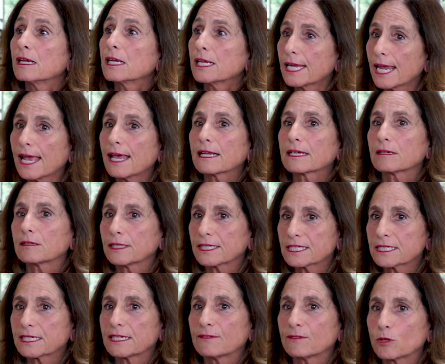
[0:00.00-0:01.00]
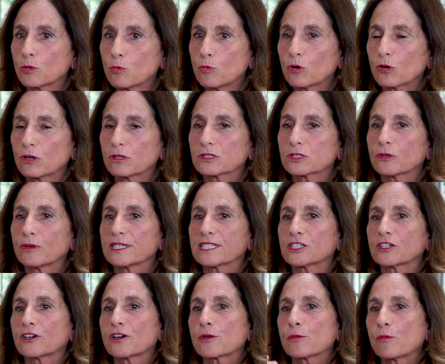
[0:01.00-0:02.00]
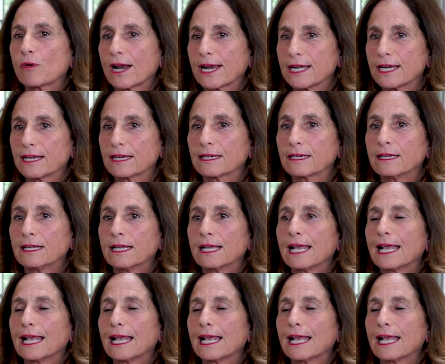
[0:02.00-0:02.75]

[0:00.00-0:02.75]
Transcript: Yeah, let's give it a whirl. So I started writing,